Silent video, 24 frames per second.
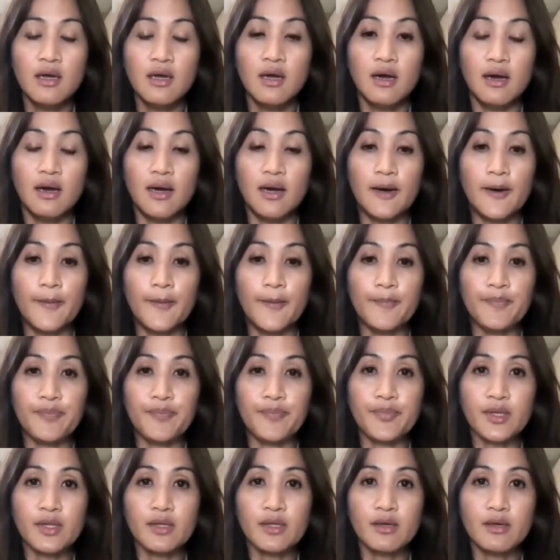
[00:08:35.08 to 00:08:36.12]

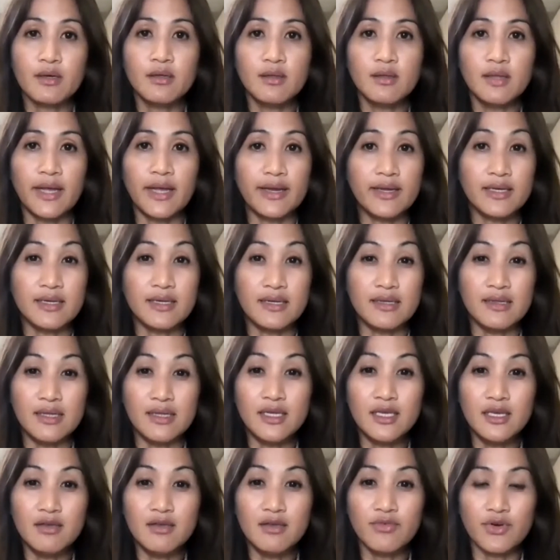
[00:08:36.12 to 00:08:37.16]
like in
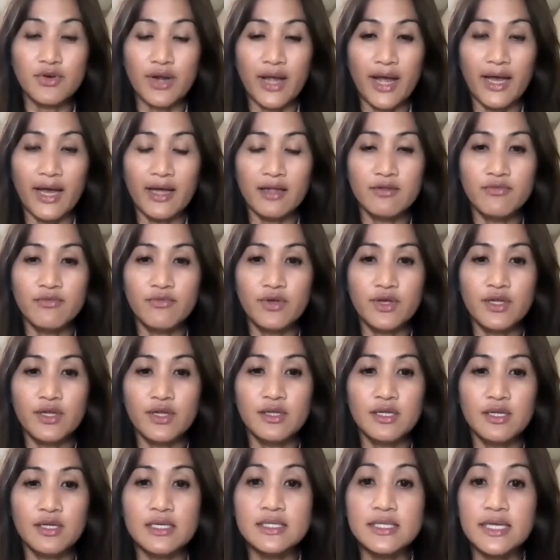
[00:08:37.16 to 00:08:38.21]
Aleve or
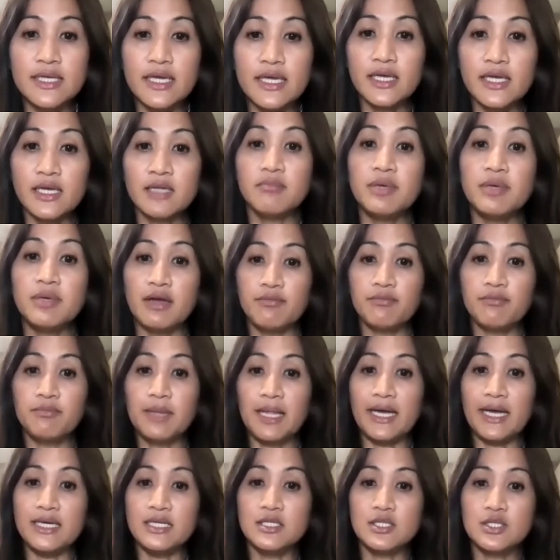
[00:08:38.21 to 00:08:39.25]
Advil. They can be
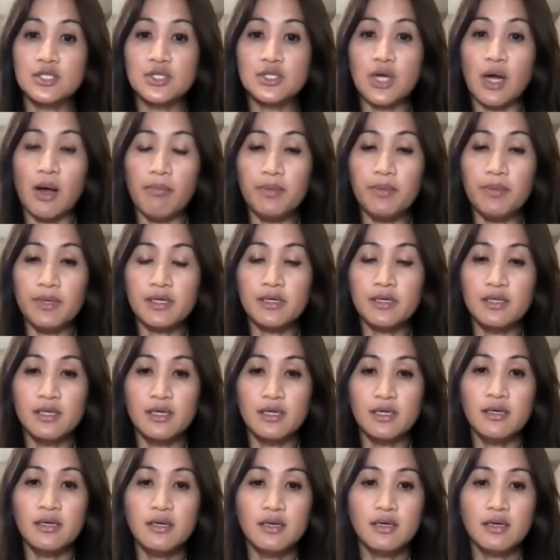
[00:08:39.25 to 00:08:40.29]
applied
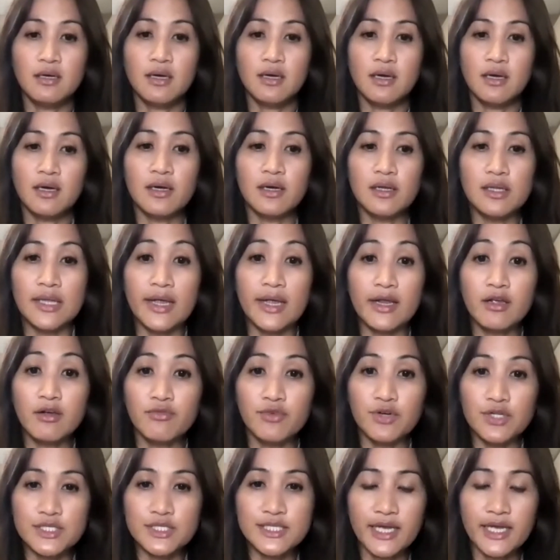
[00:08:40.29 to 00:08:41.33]
topically, like a
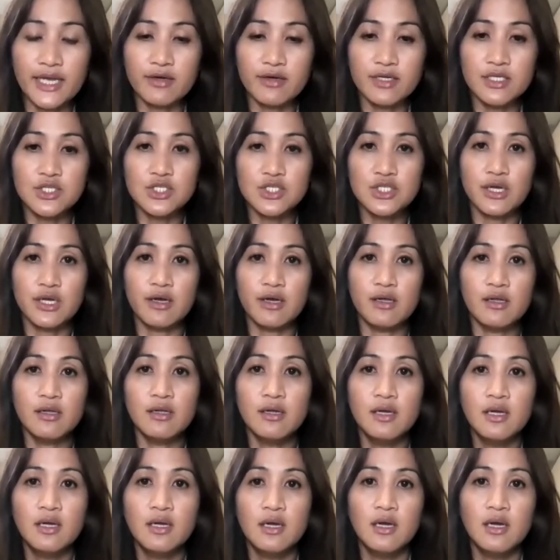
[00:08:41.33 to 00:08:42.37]
Voltaren gel.
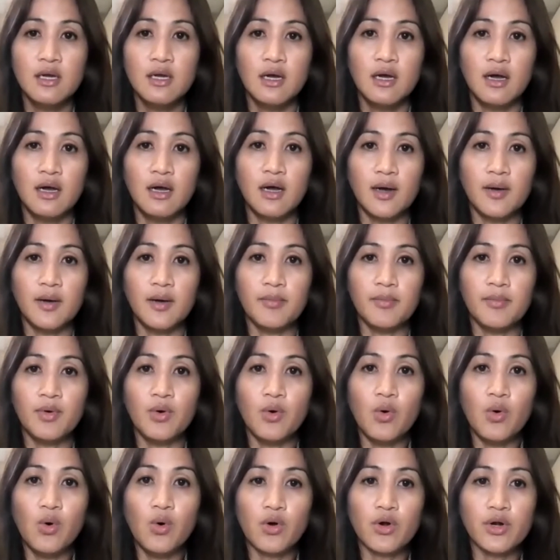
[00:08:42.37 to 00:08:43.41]

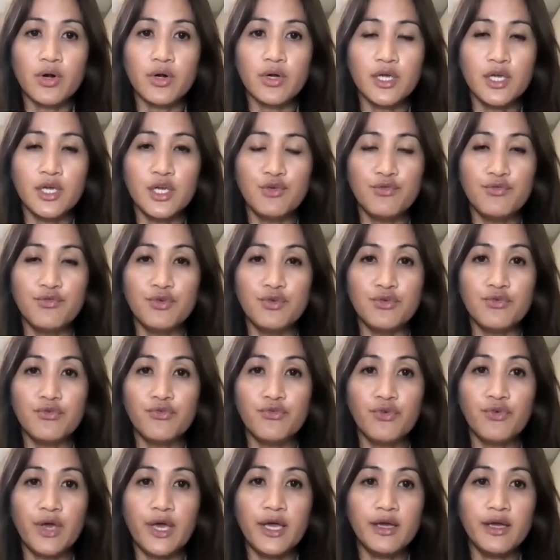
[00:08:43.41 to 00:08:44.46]
Or if you
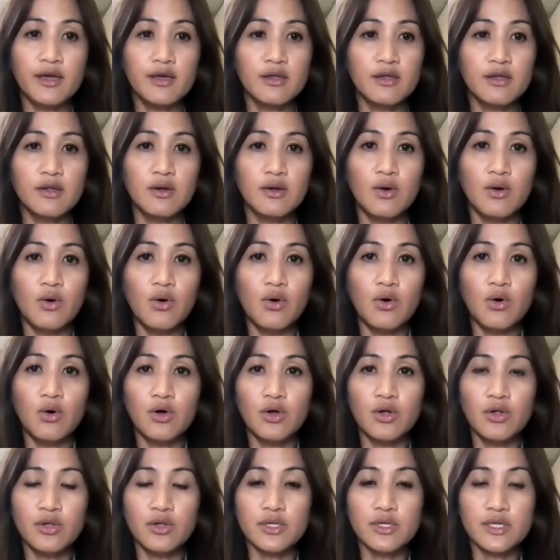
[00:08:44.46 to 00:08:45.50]
fail
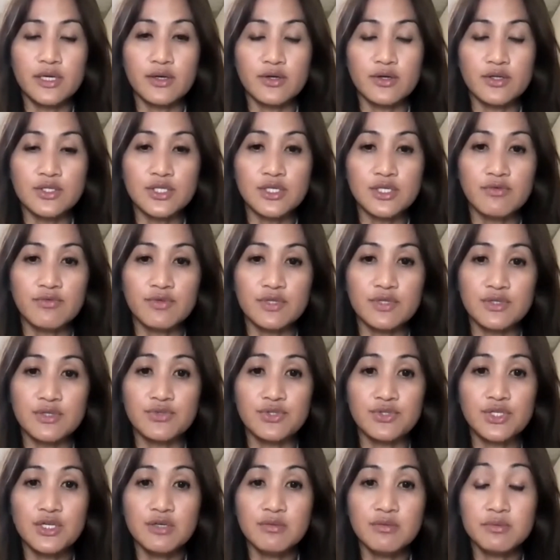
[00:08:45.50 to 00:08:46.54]
all conservative
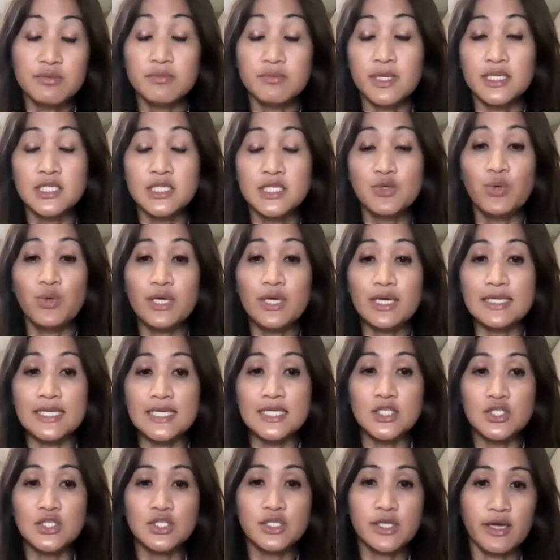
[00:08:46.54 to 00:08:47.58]
treatments, we can
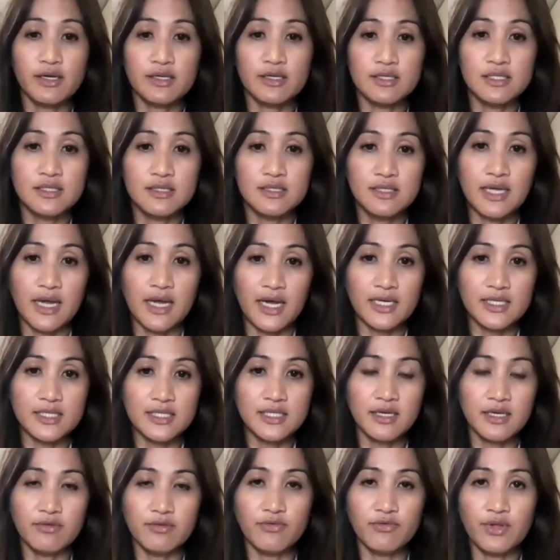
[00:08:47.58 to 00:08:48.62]
inject the
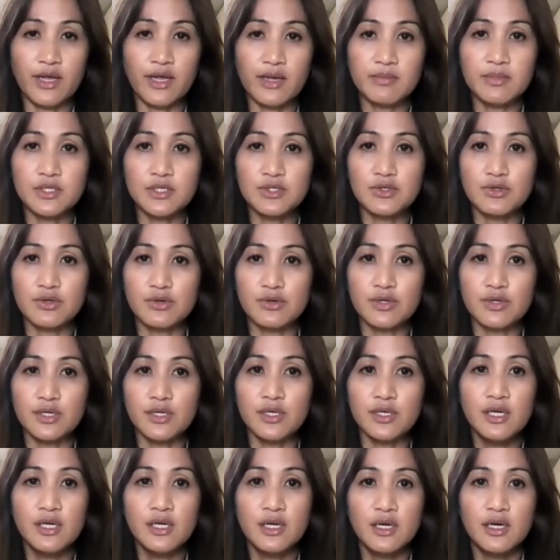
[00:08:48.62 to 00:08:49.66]
anti-inflammatory,
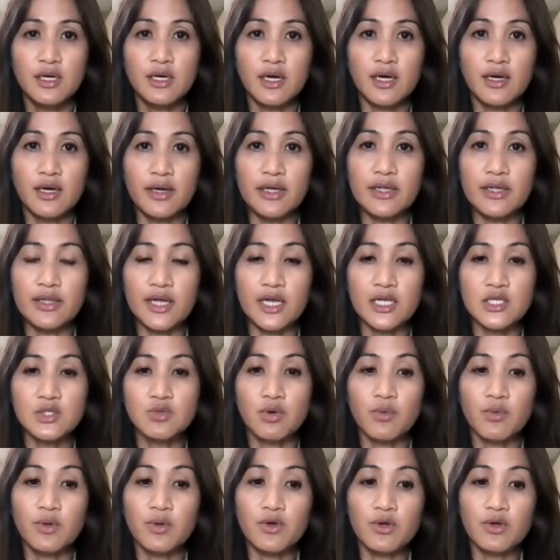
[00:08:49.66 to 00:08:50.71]
and that's
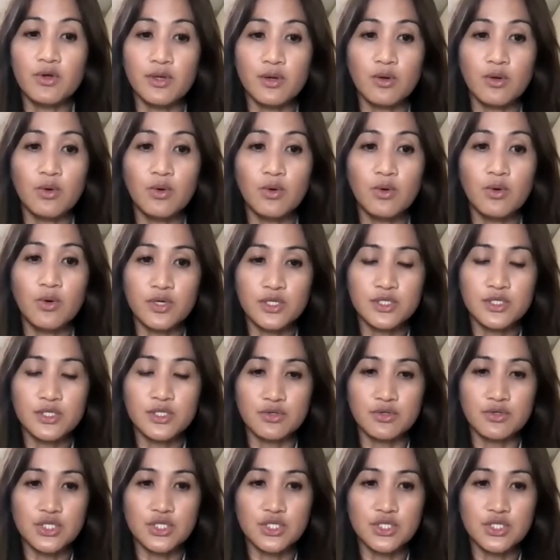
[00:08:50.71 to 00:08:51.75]
what we call the
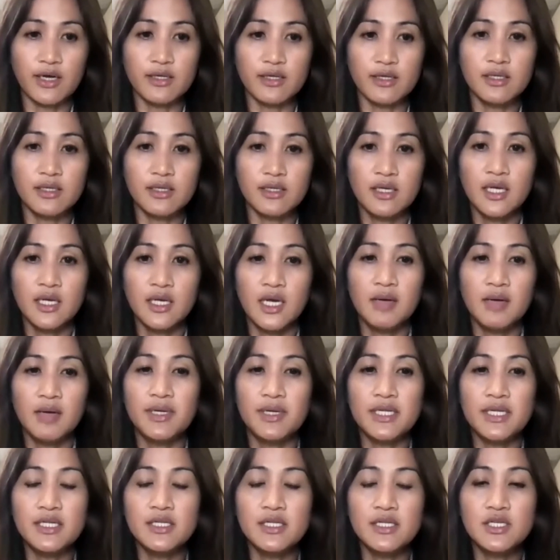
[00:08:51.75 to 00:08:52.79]
cortisone shot.
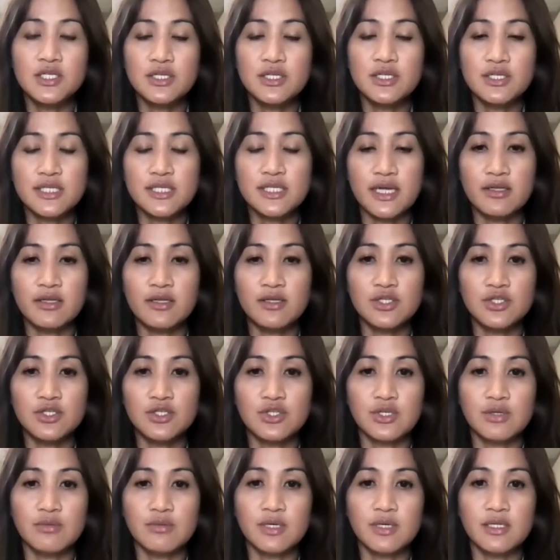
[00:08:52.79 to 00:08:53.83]
But initial standard
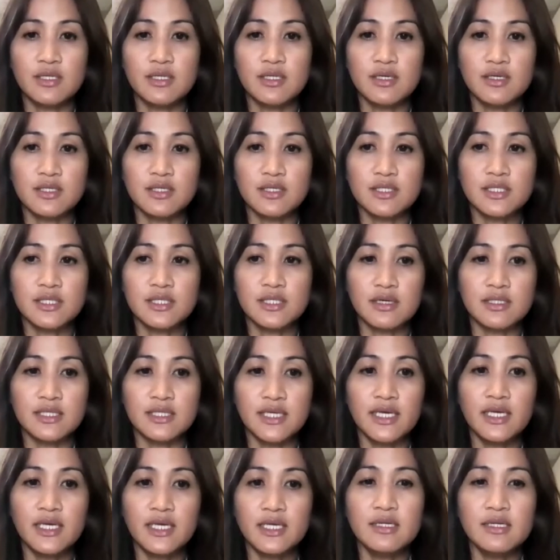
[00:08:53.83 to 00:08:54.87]
treatment is
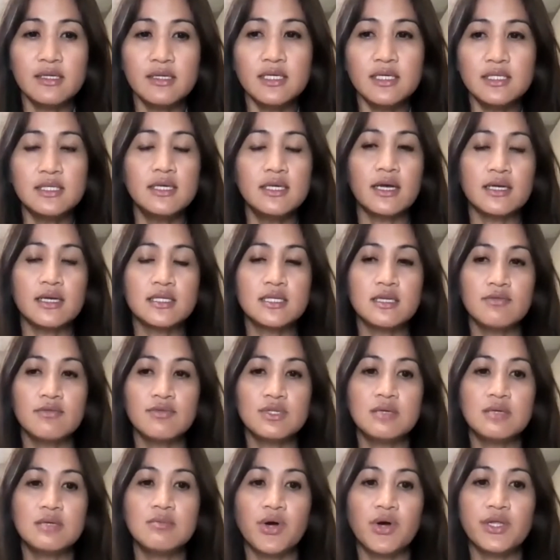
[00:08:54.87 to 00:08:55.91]
taking it easy,
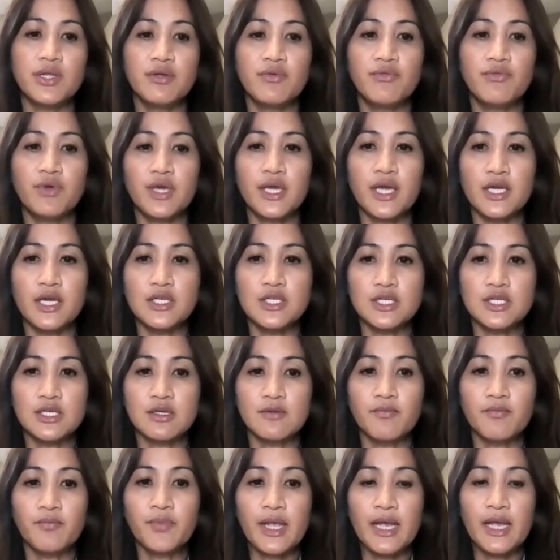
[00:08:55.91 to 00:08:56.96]
activity
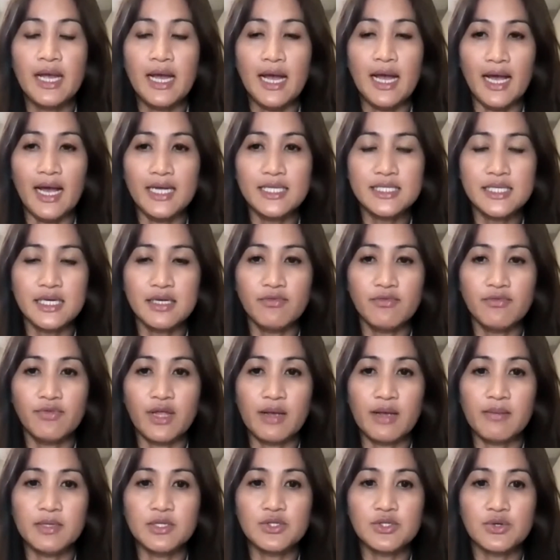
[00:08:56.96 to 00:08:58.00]
modification,
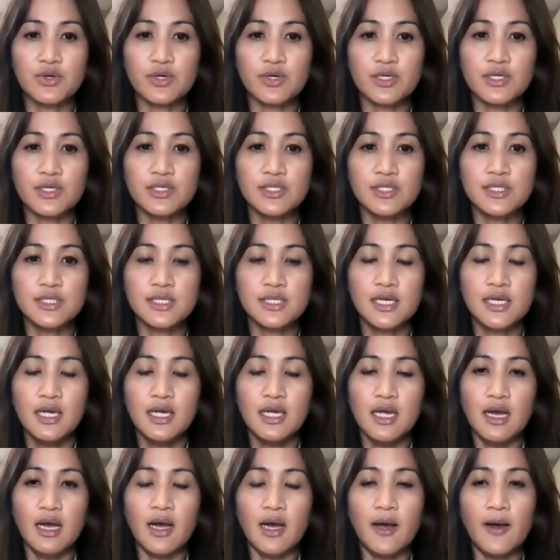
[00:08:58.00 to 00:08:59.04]
anti-inflammatories.
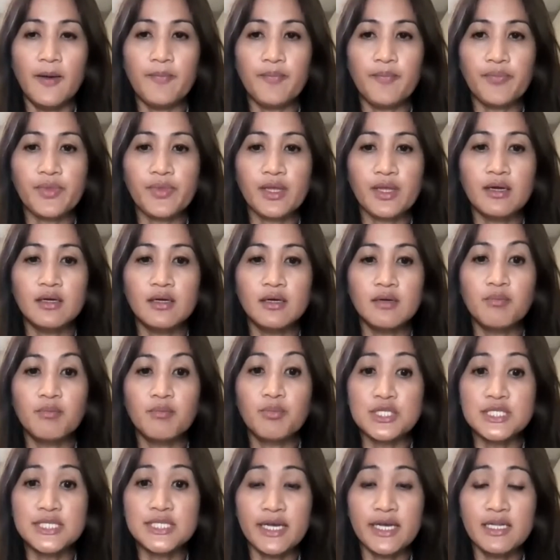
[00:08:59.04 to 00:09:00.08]

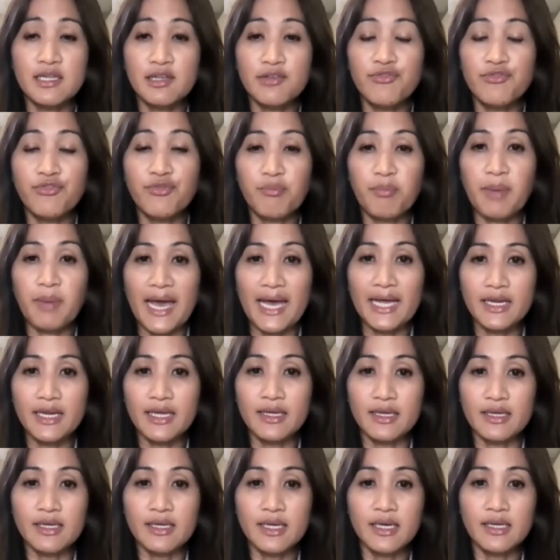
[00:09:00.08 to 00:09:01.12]
Protective
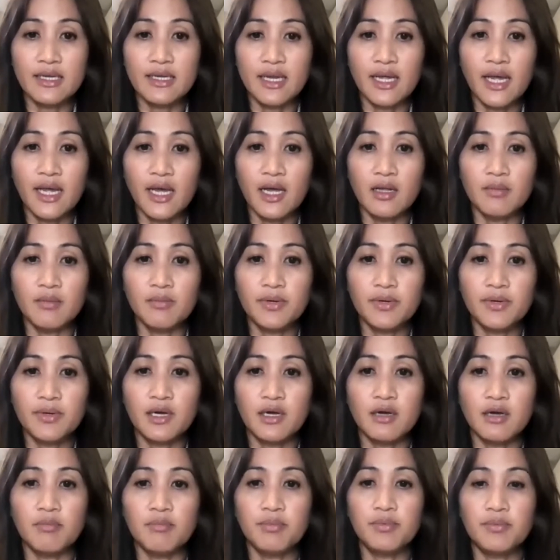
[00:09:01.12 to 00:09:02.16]
padding can help
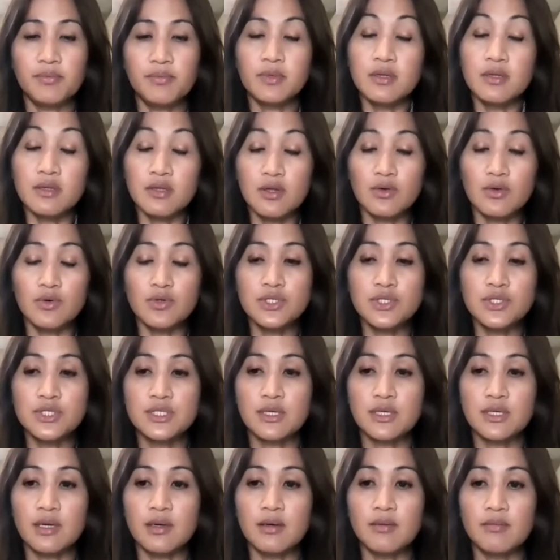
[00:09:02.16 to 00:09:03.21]
those
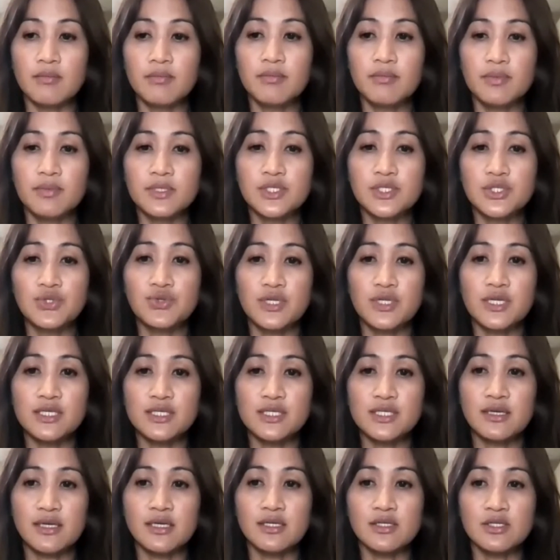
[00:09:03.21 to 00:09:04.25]
students that I